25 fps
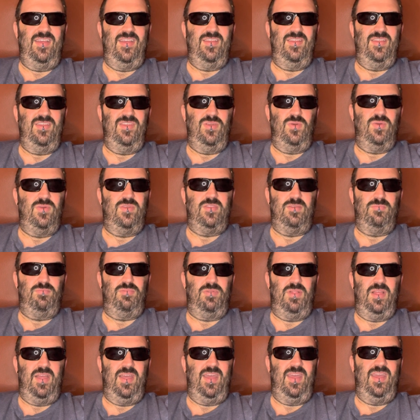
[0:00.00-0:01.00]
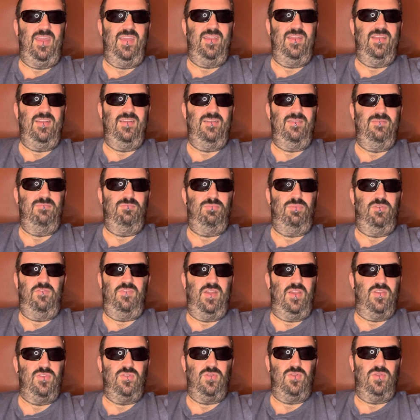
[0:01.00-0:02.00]
used to play
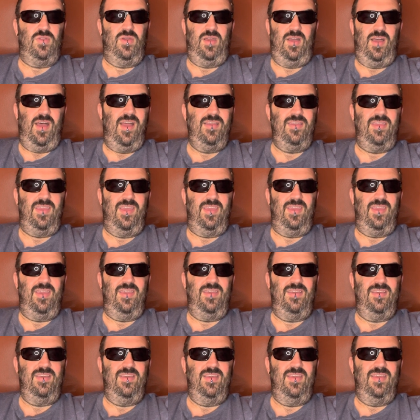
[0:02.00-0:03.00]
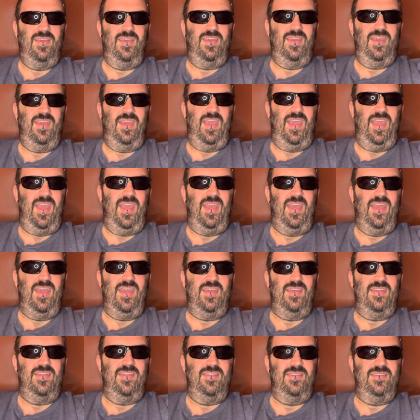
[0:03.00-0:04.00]
professional hockey,
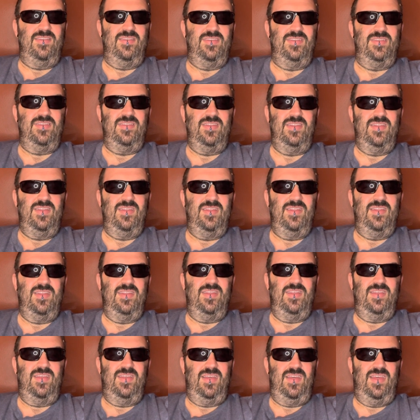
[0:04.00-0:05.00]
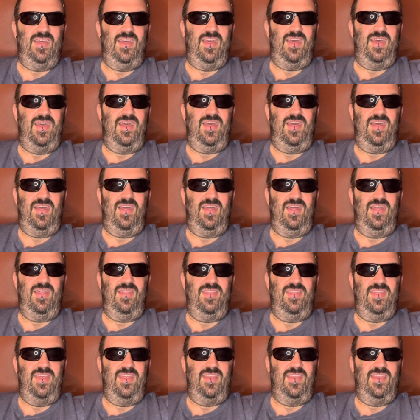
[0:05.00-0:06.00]
and
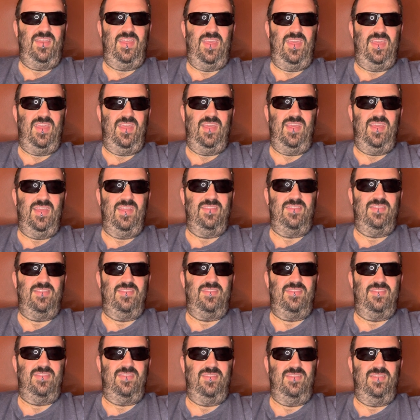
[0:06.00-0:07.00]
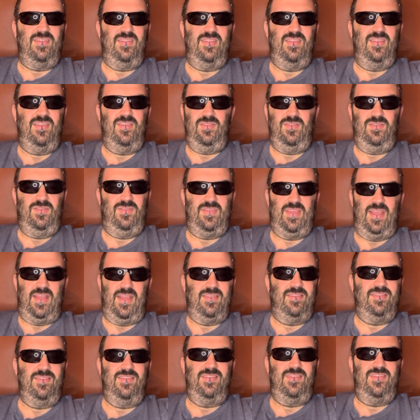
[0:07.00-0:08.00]
then he gets
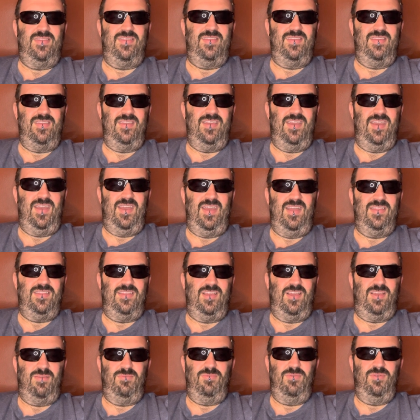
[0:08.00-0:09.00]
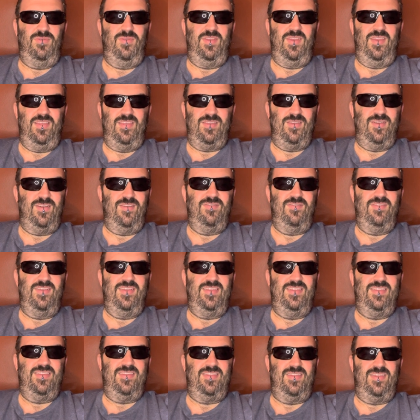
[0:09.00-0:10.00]
sentenced to community
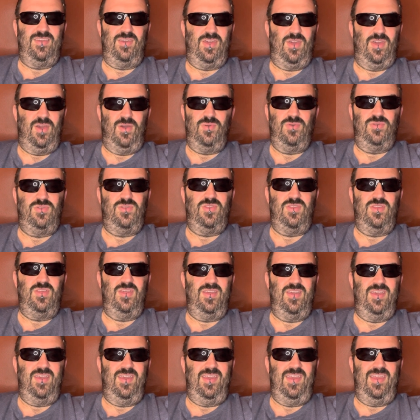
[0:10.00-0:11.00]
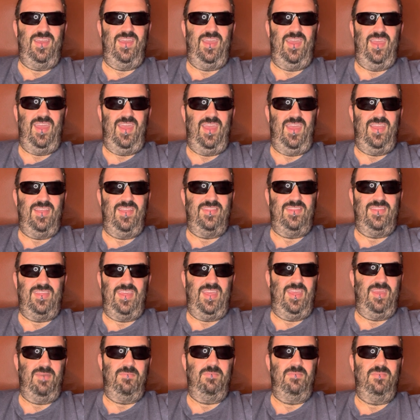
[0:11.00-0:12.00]
service to coach a
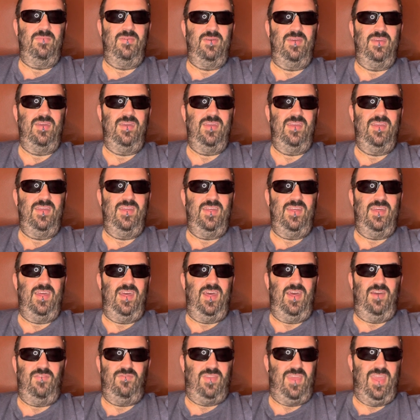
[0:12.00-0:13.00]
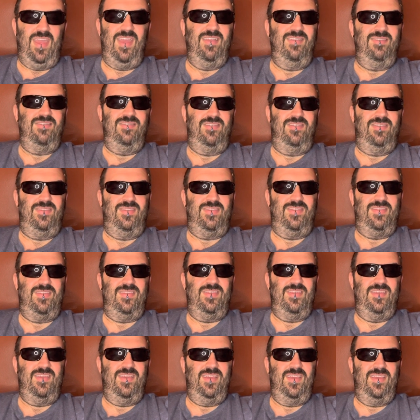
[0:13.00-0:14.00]
team of kids.
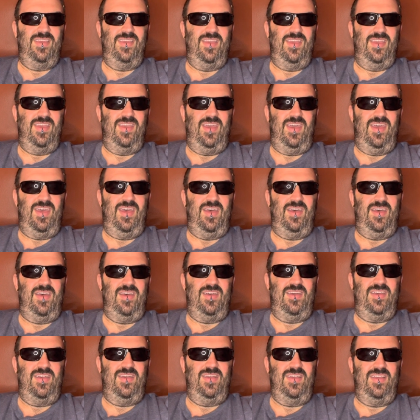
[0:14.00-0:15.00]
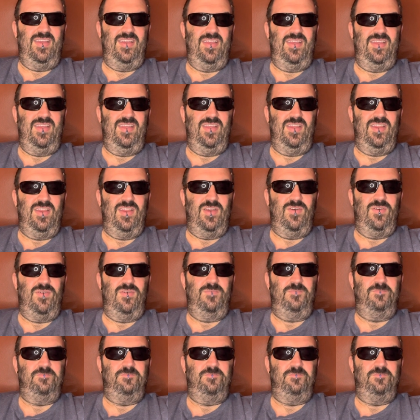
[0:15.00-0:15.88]
You know,